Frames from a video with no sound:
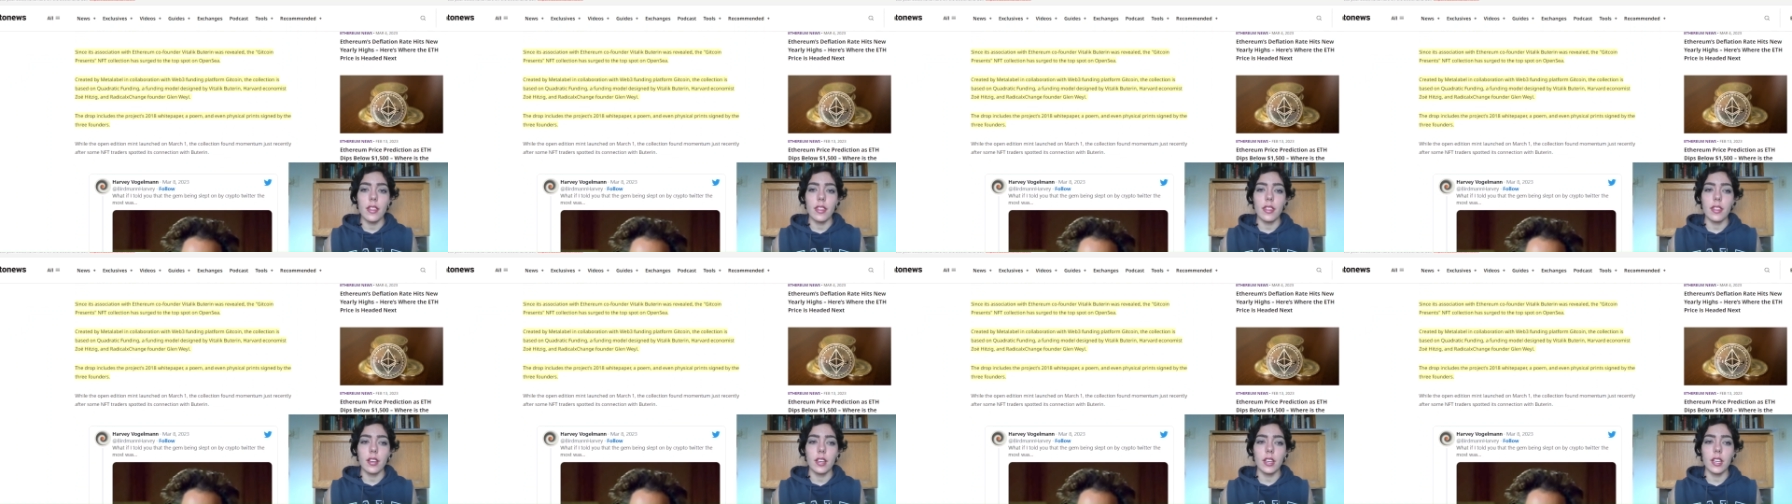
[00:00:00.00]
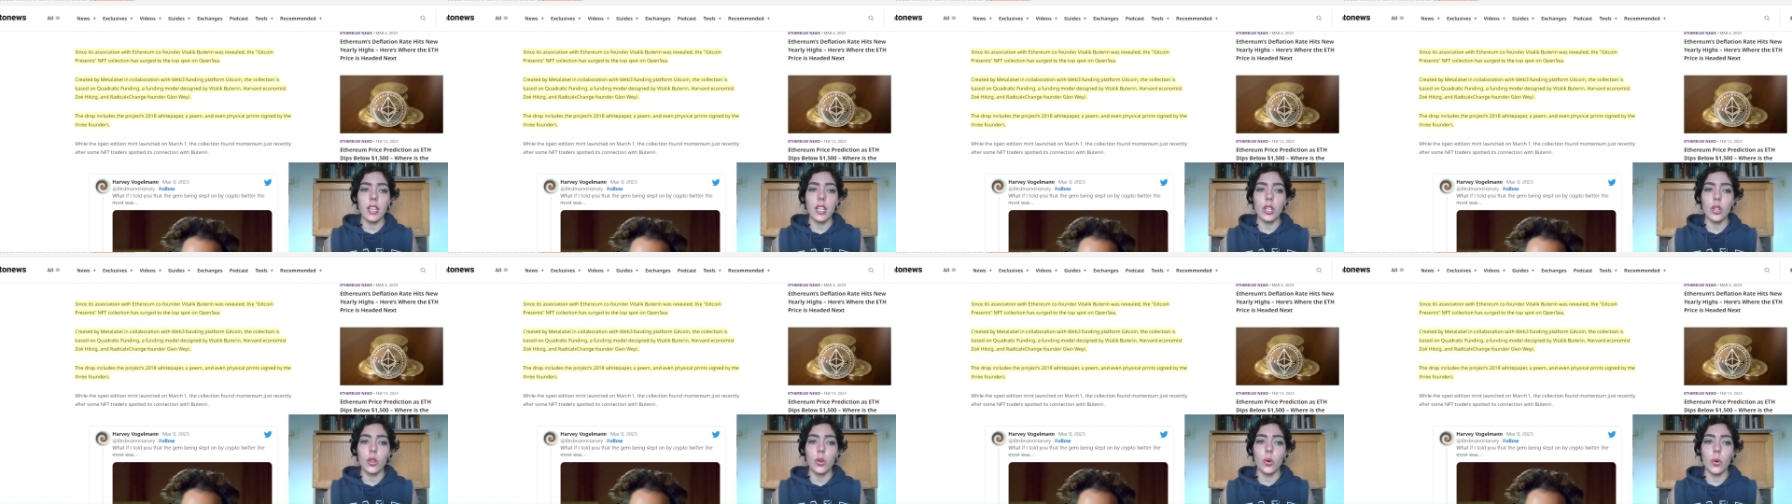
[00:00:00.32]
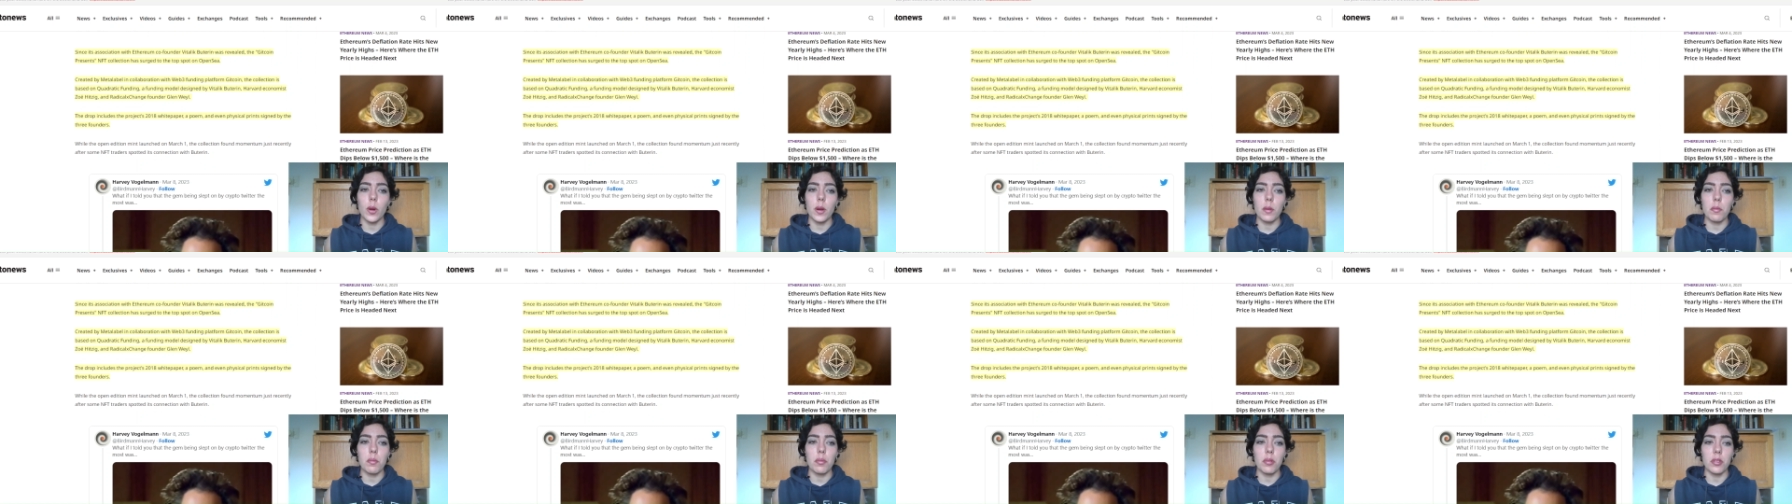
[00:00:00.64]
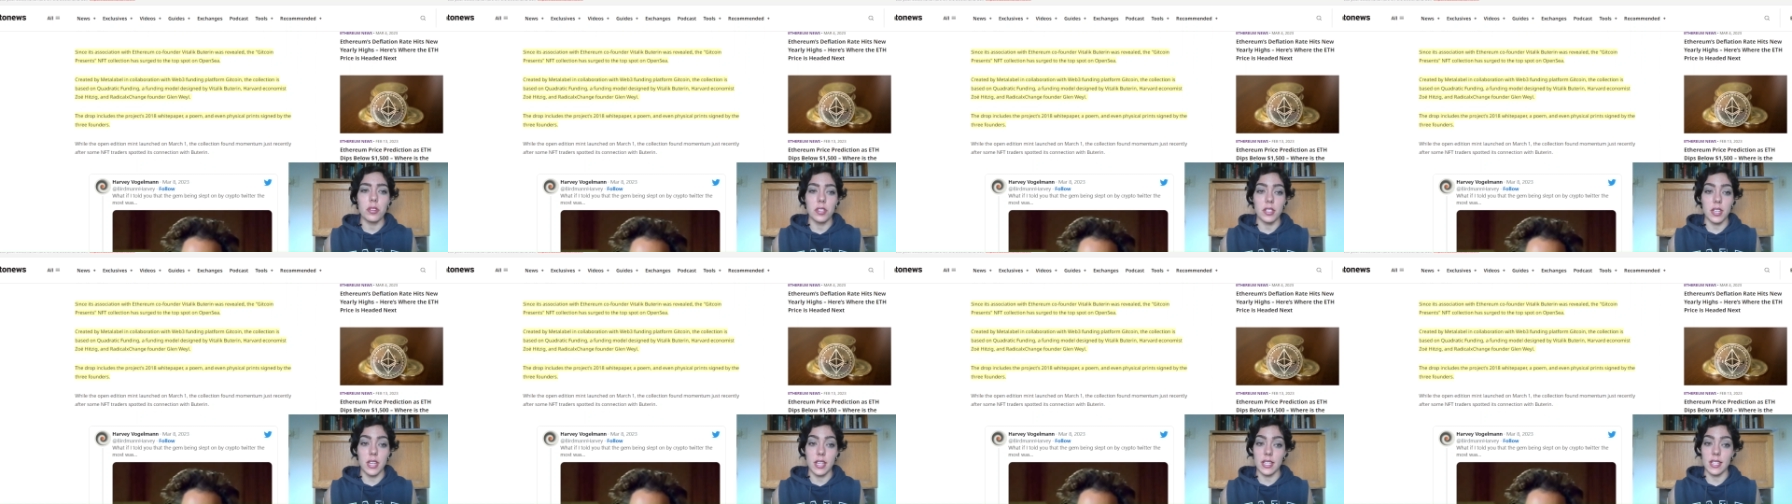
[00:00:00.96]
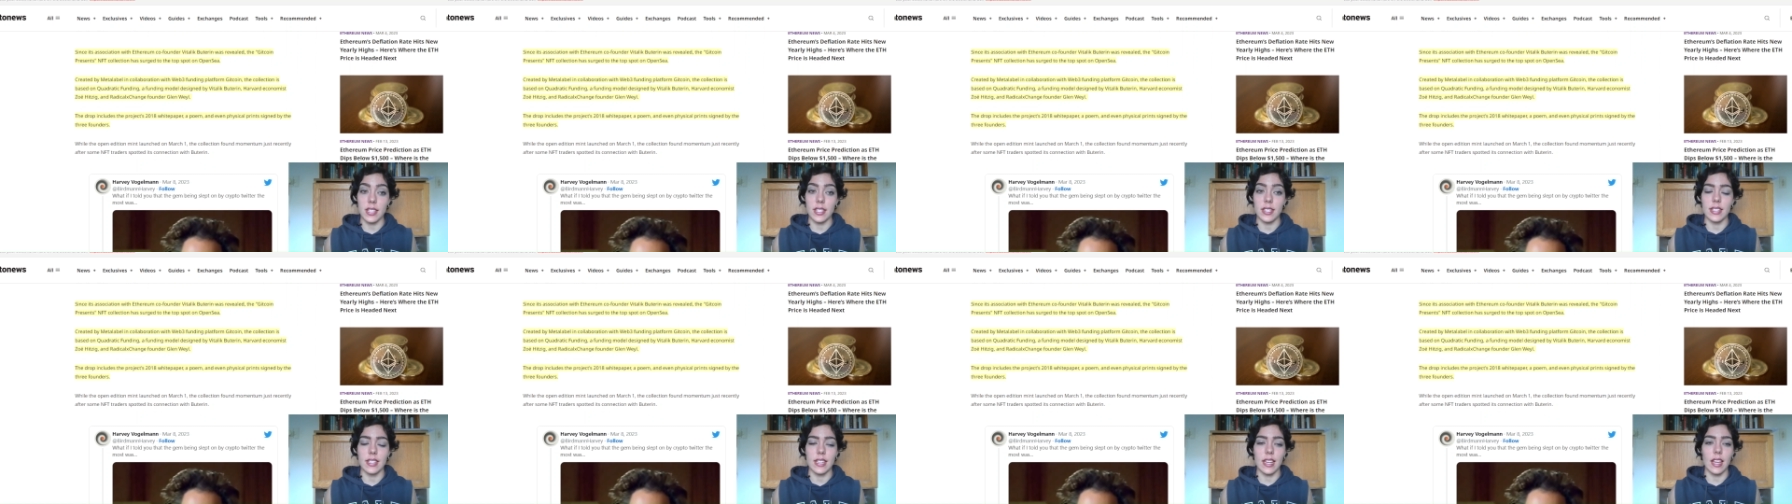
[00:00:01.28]
the Gitcoin
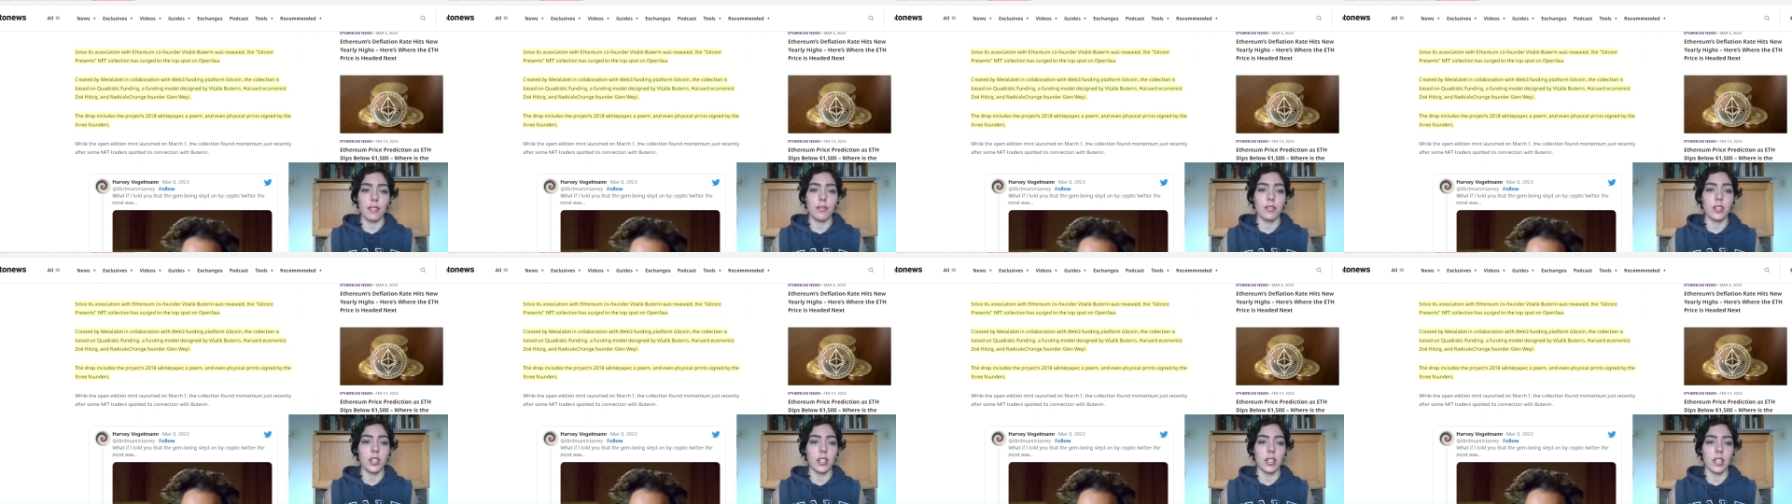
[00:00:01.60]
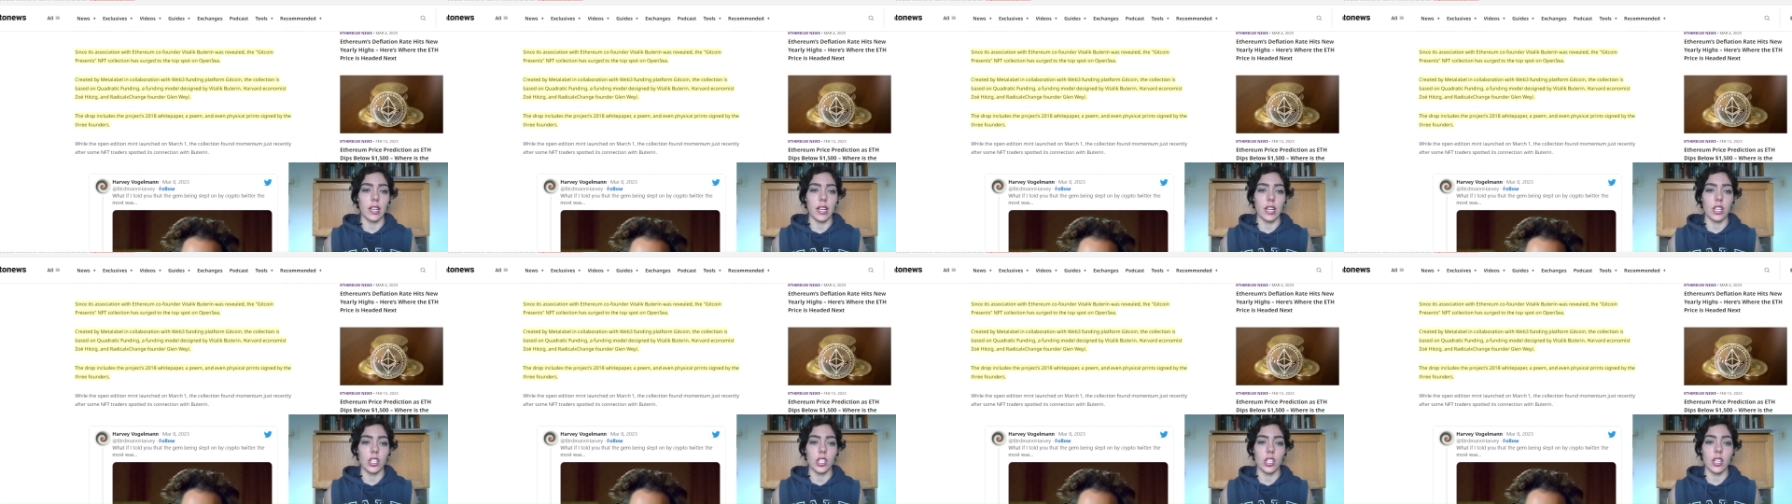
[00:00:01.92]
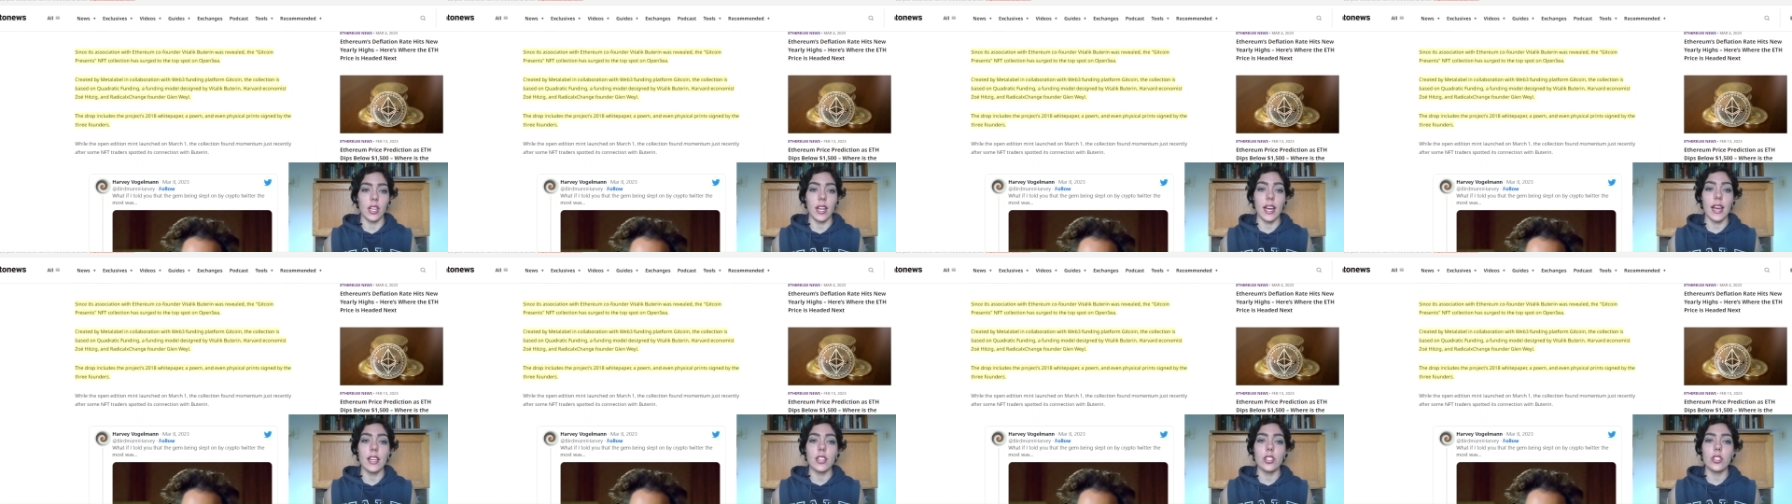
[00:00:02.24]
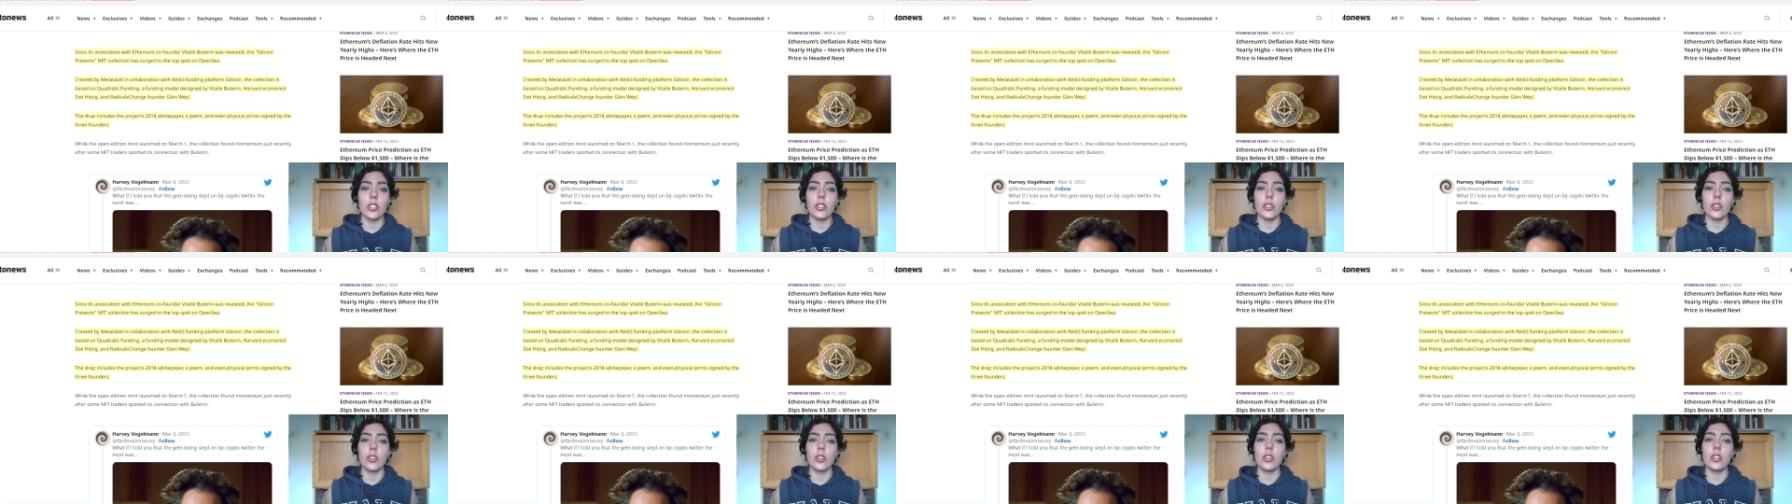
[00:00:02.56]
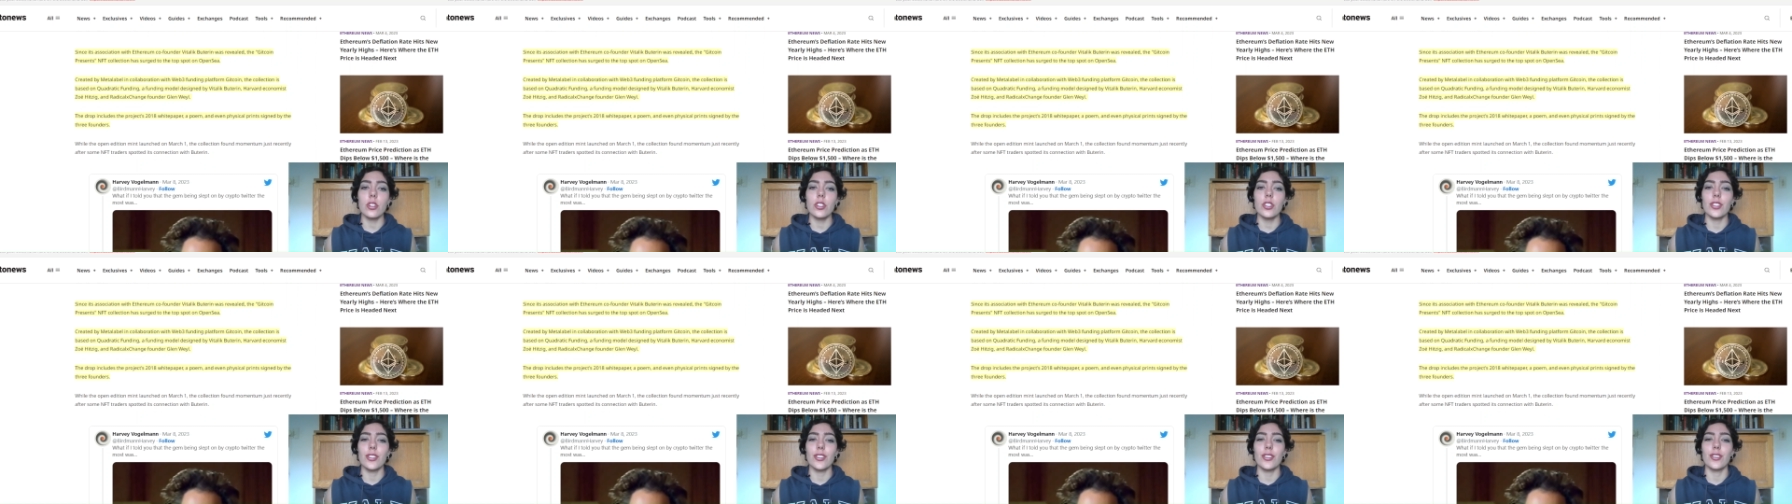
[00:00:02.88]
Presents Neft collection has
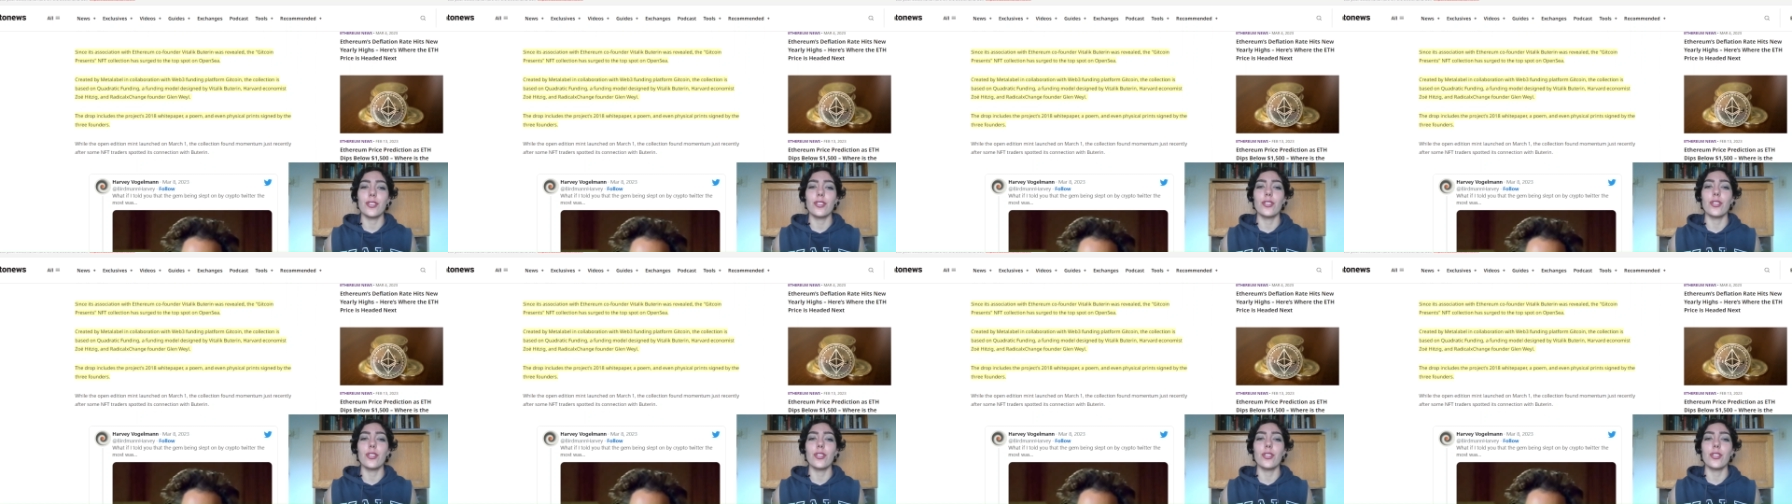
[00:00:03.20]
surged